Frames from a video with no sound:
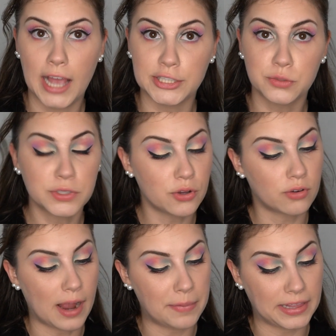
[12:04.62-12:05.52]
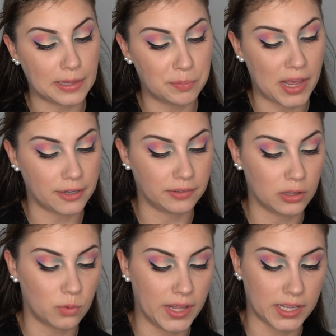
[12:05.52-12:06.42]
I just went to go grab a lip liner
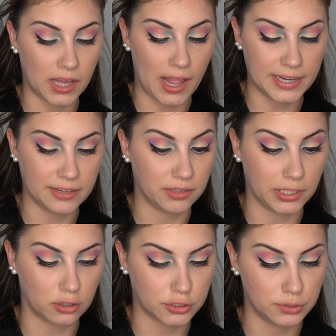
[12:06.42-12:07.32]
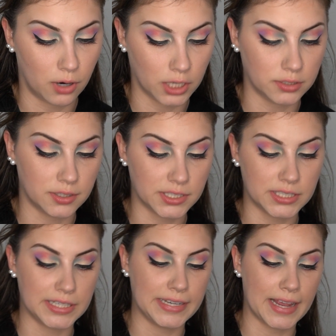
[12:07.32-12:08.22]
real quick. I didn't really look too hard. So this
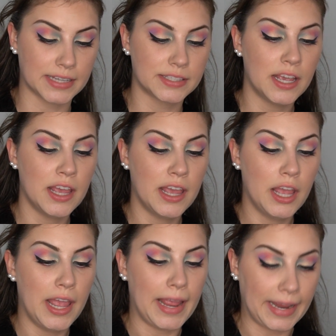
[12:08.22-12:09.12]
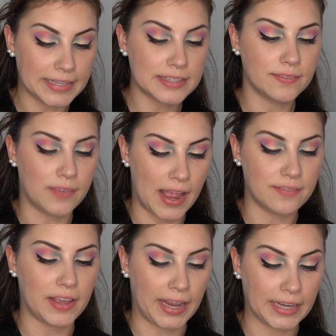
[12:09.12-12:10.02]
is the NYX
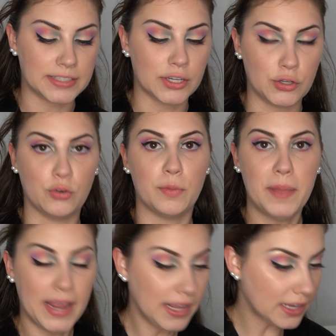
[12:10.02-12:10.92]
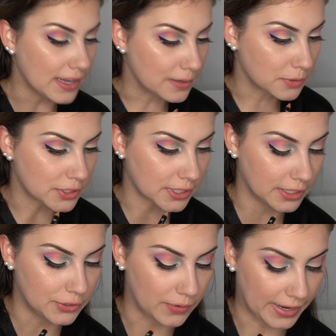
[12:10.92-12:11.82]
858 Nude Pink. And we're just
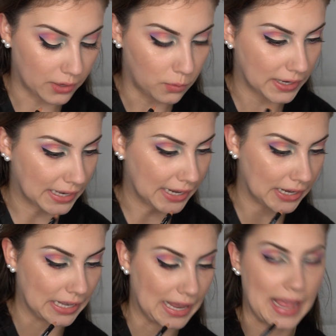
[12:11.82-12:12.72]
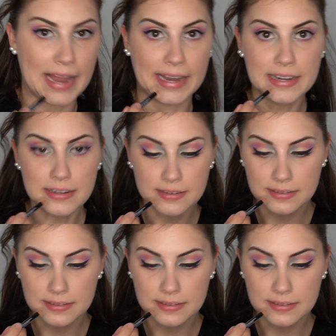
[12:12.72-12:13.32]
gonna do a quick little line.